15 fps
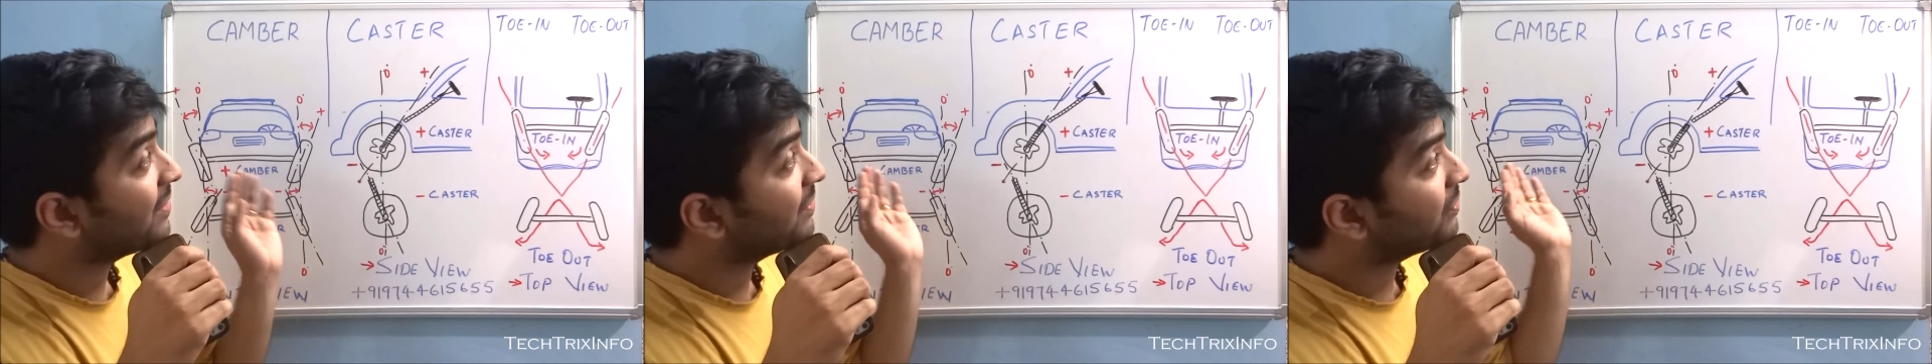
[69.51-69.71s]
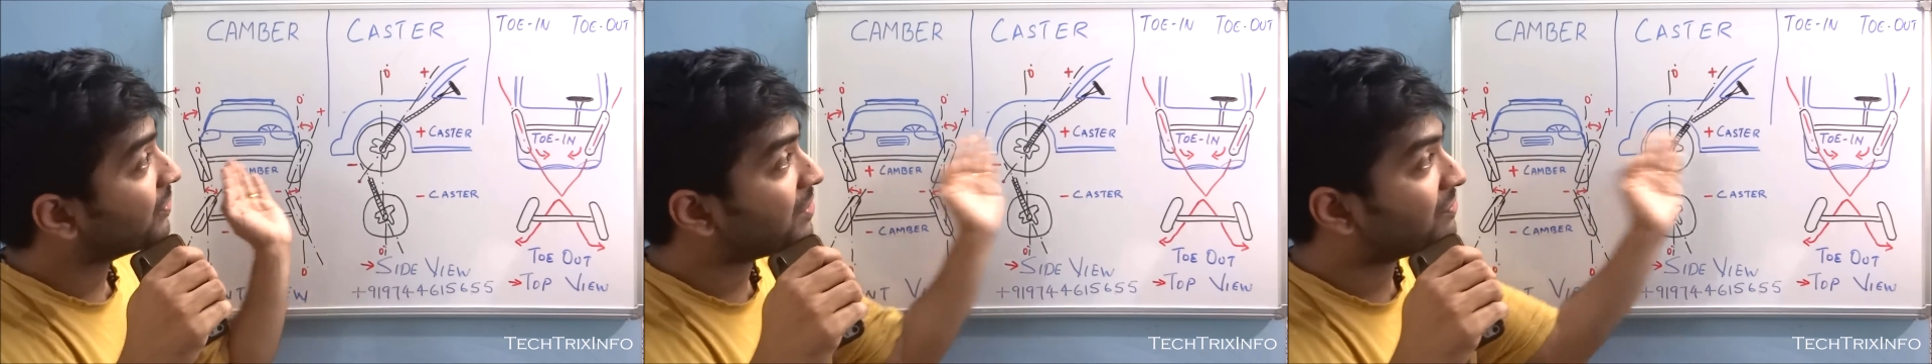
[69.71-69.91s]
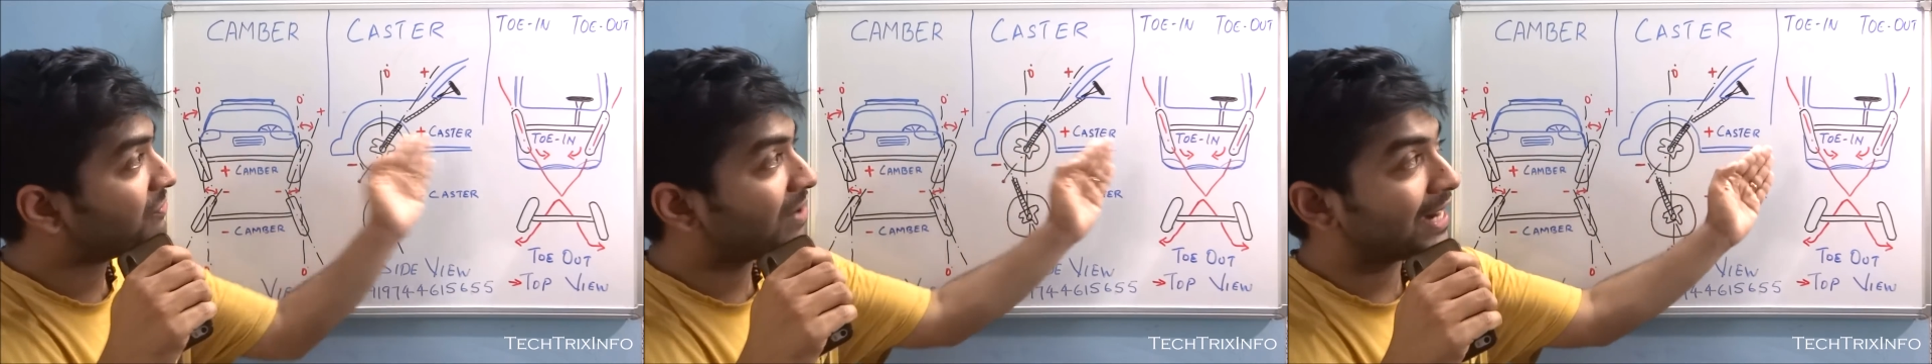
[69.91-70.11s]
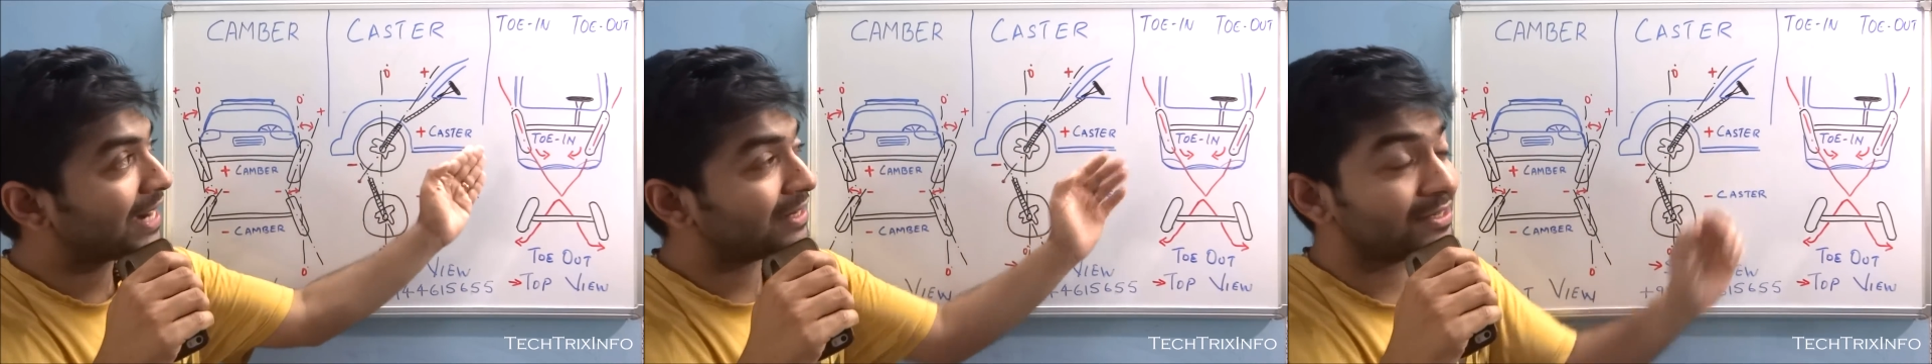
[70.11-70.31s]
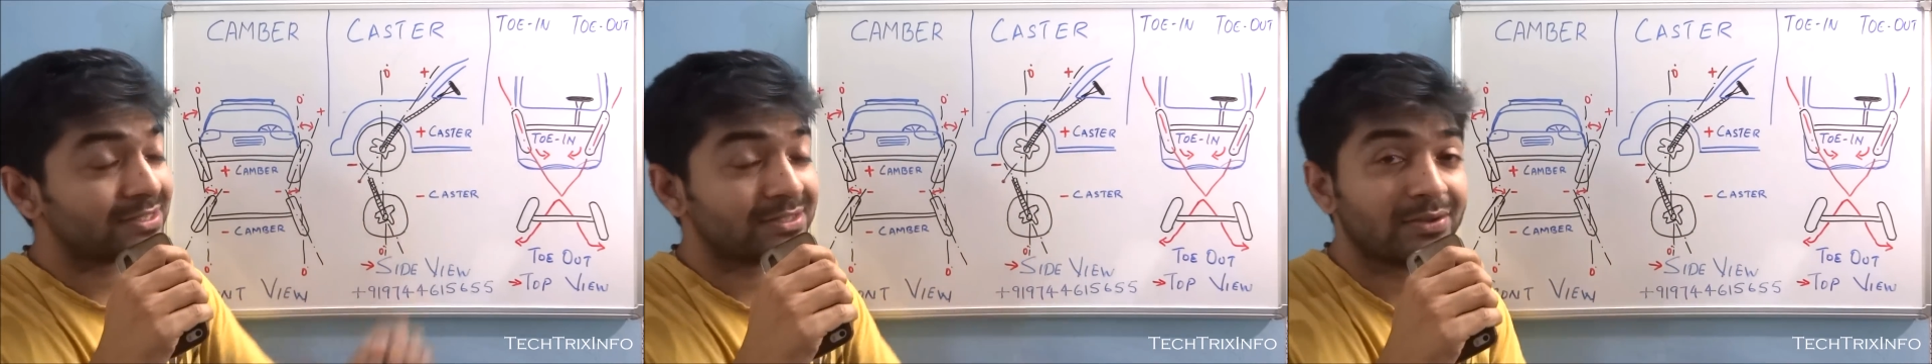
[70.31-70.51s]
three
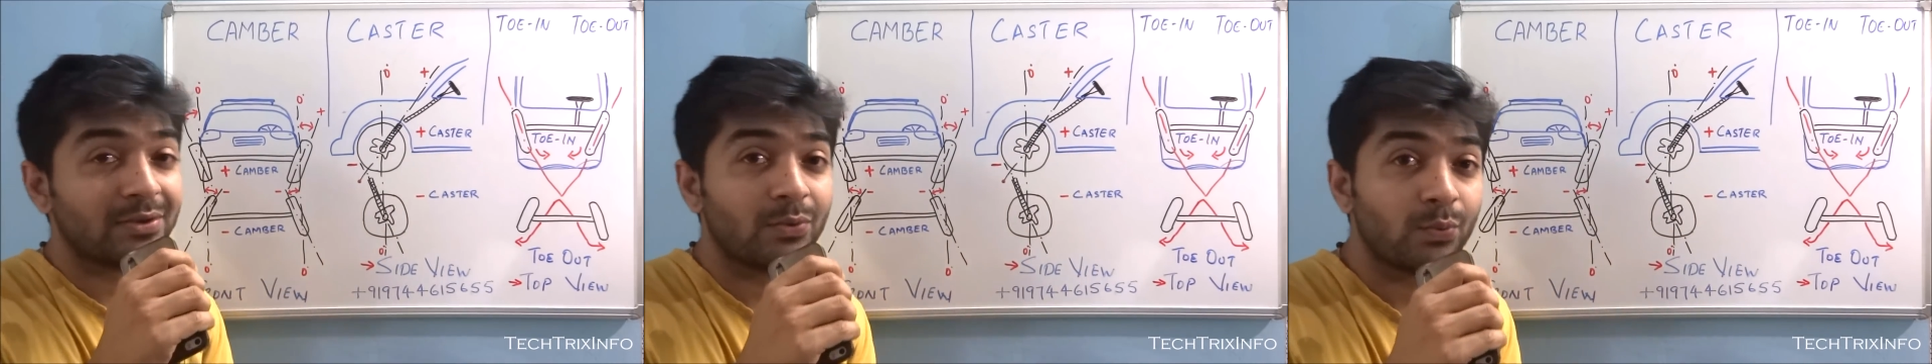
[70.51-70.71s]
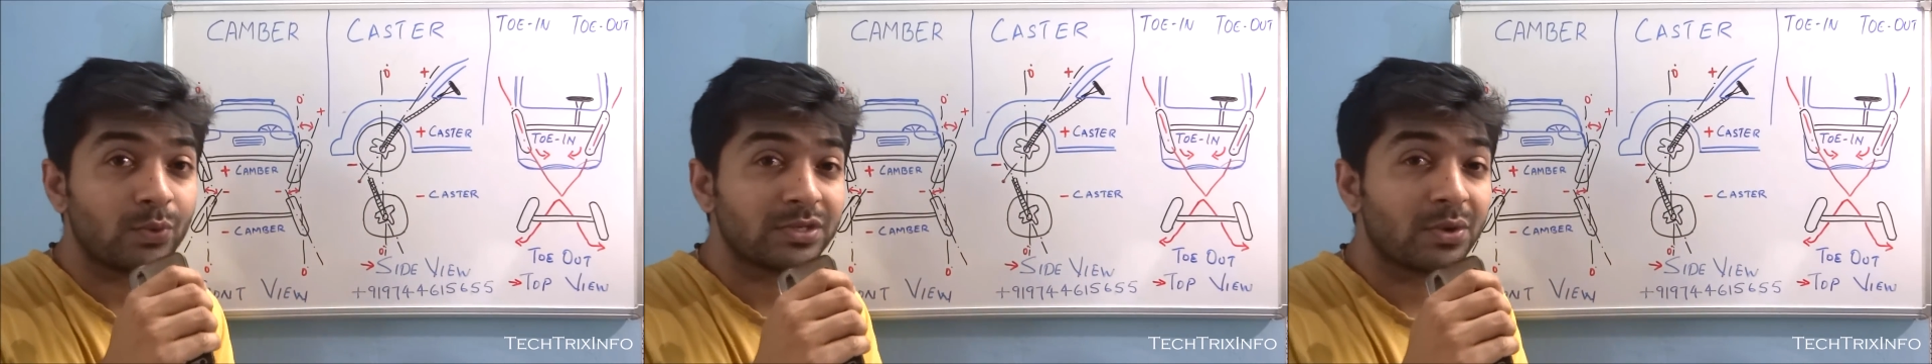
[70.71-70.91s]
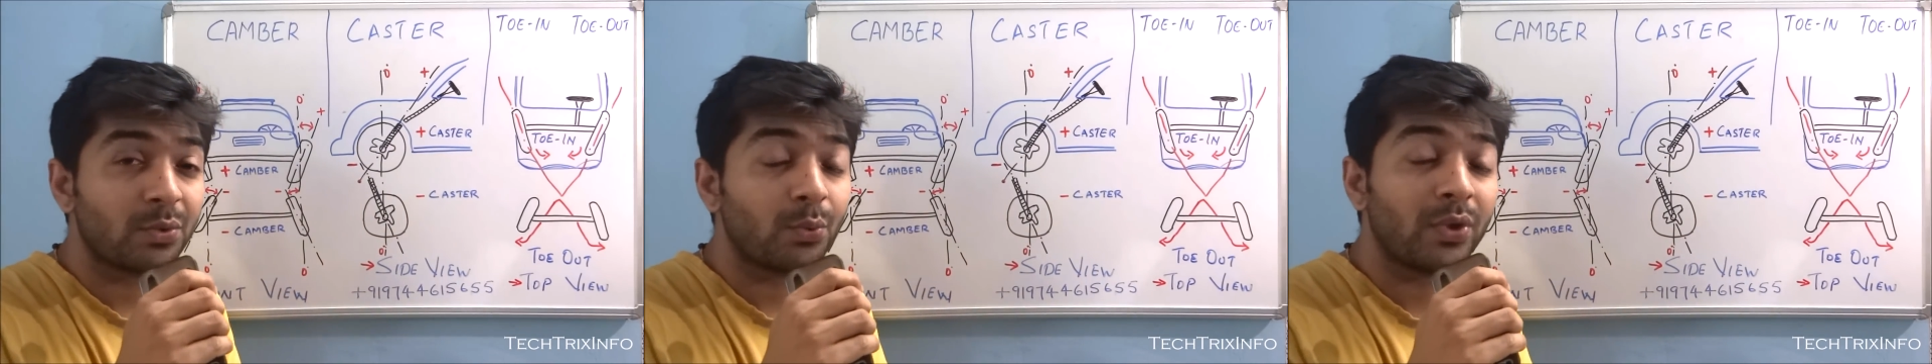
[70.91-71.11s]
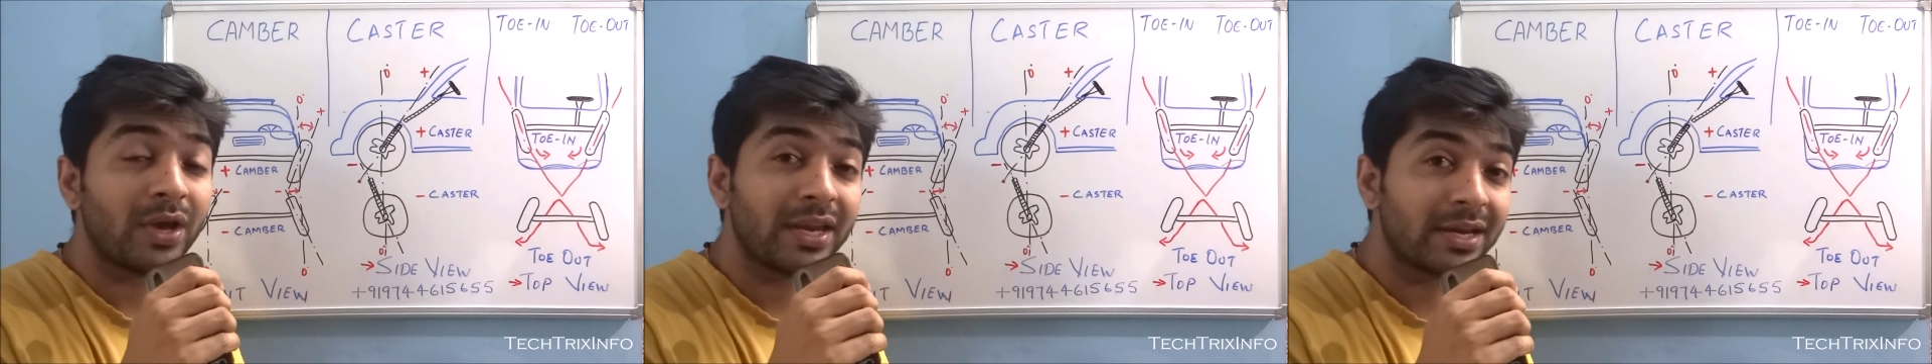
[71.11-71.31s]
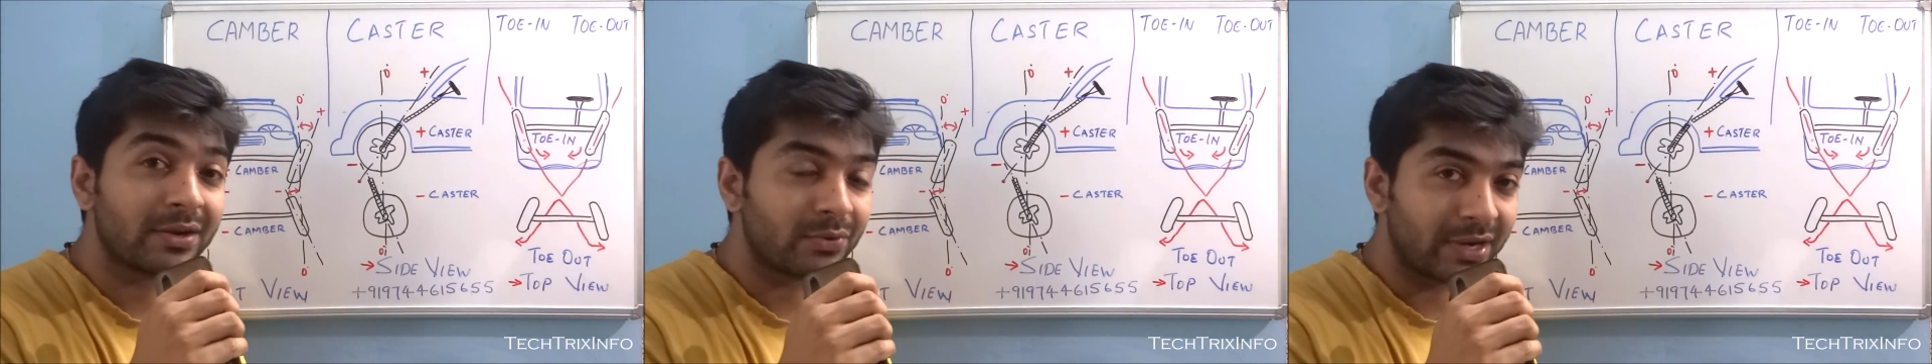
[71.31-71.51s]
factors which are
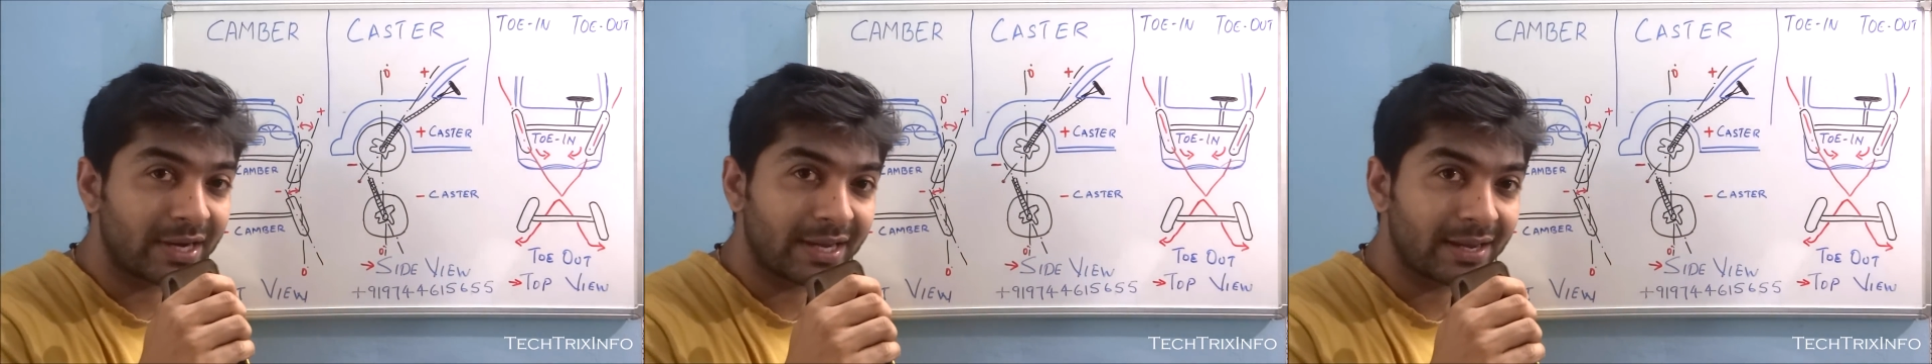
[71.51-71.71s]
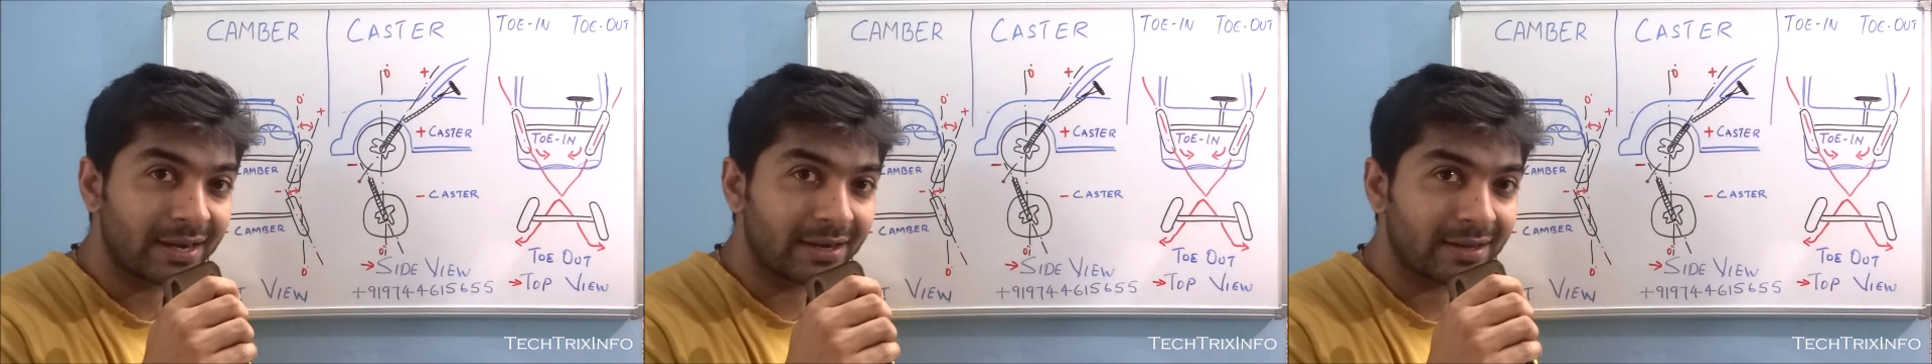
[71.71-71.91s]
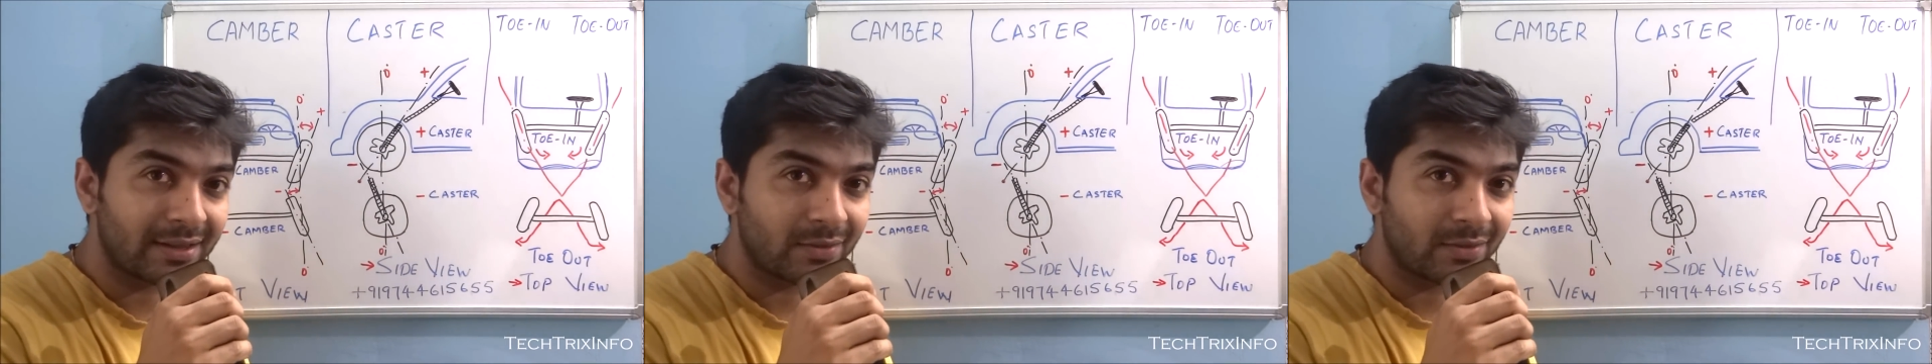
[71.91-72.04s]
very critical.